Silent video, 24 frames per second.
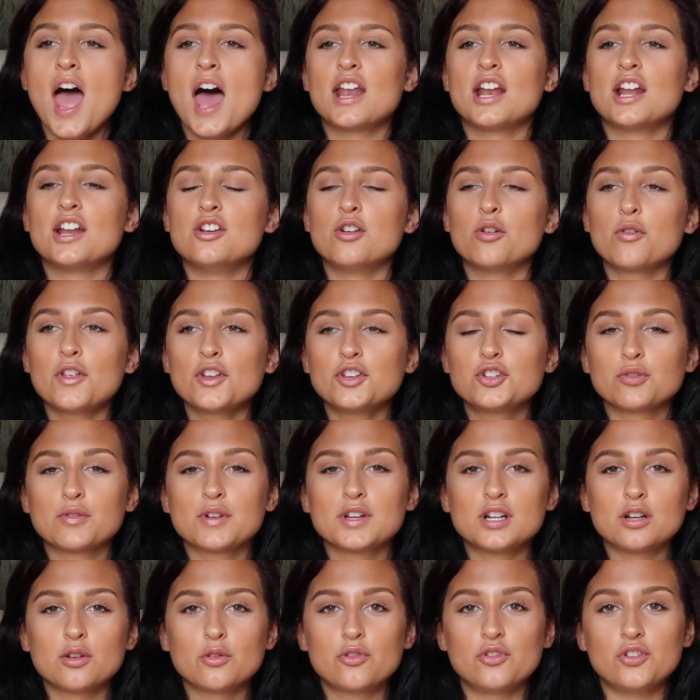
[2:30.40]
and I know that
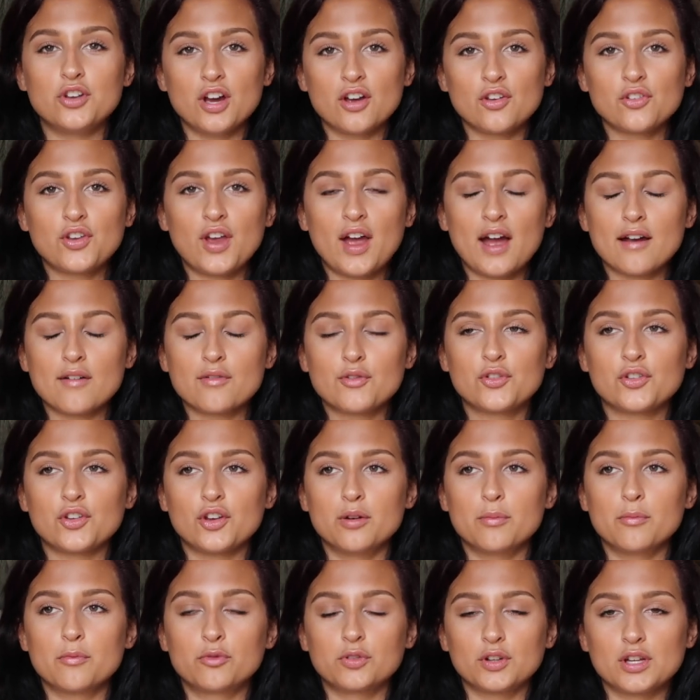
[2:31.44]
Doritos does have
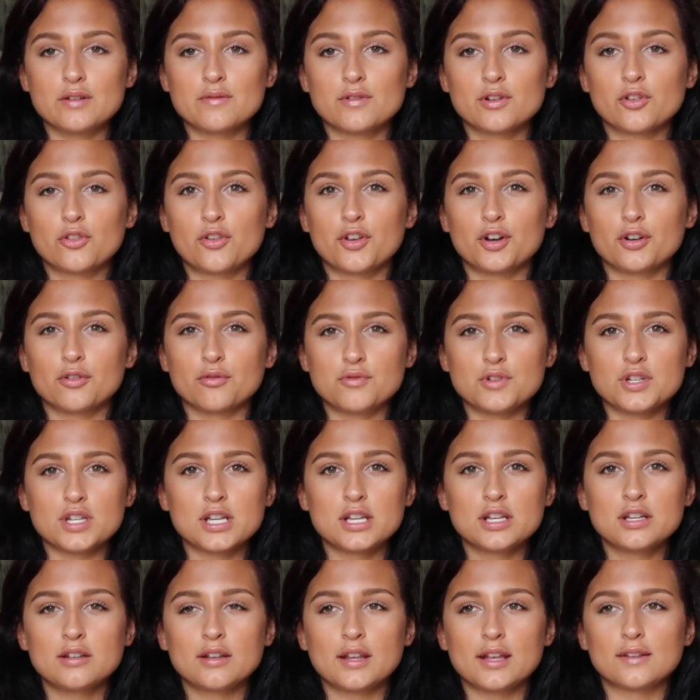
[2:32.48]
some flavors that are
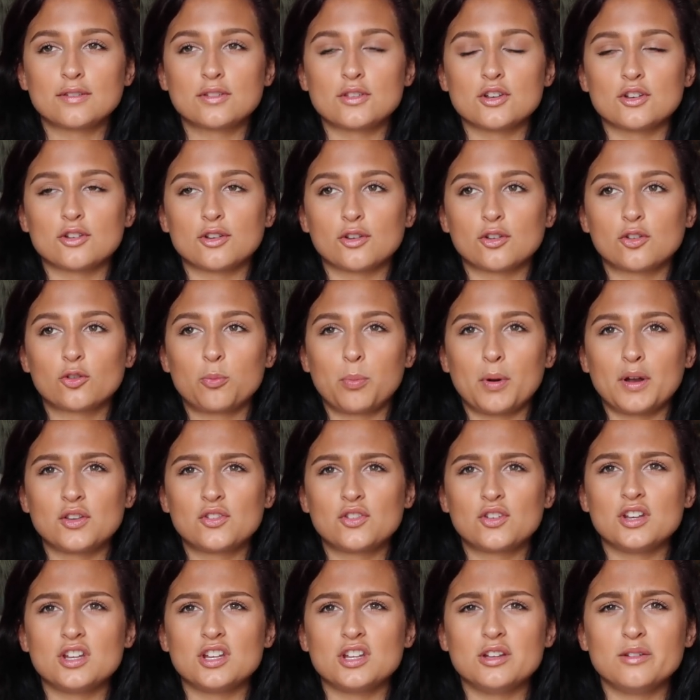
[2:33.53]
vegan, like the
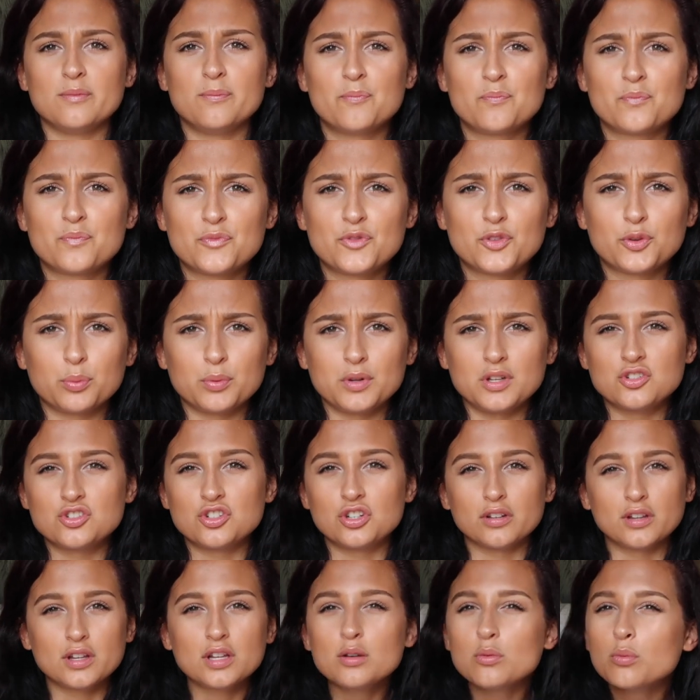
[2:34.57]
spicy sweet
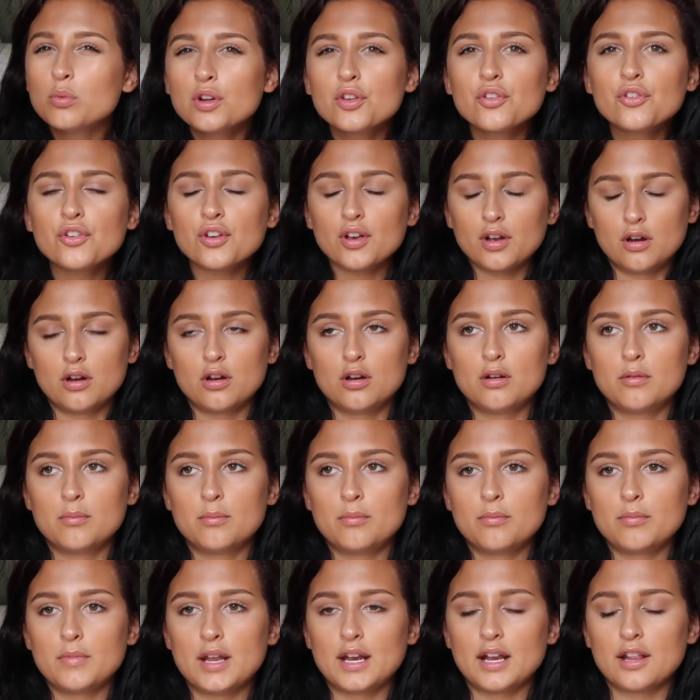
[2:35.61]
chili ones,
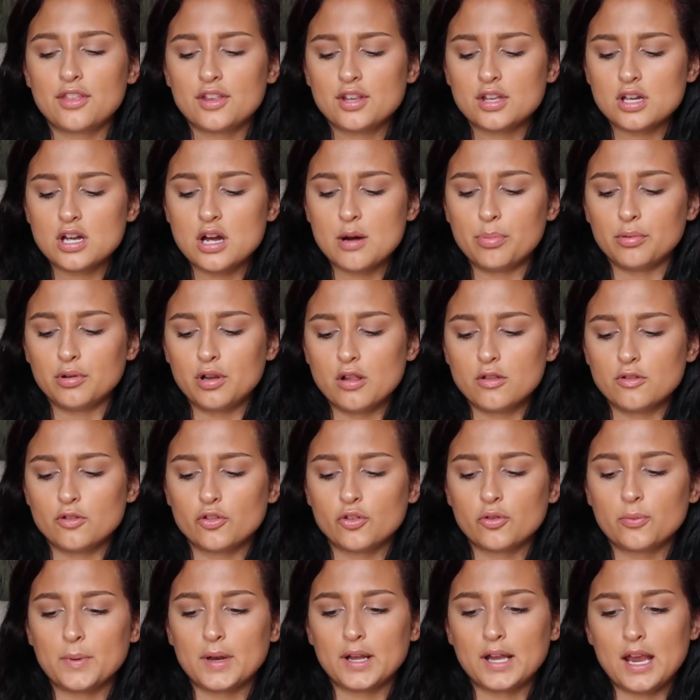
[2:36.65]
and I think a couple
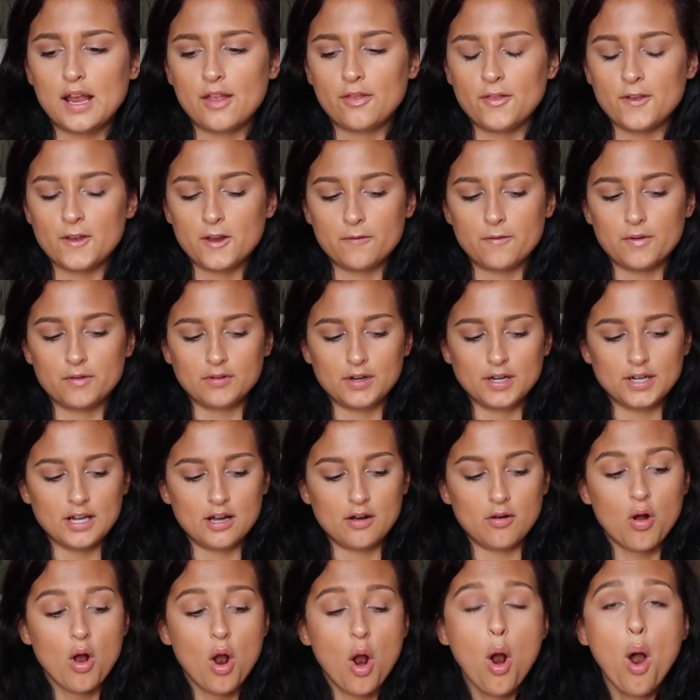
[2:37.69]
others, but I can't think of it right
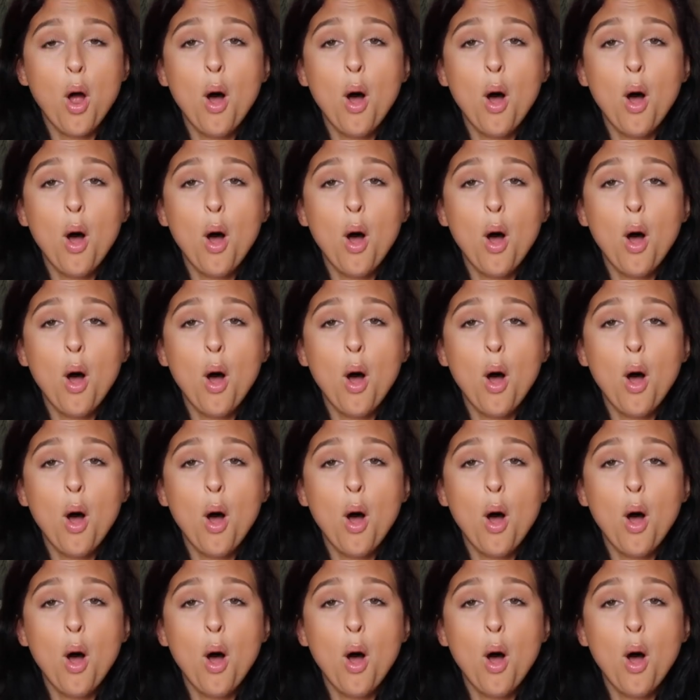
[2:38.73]
now.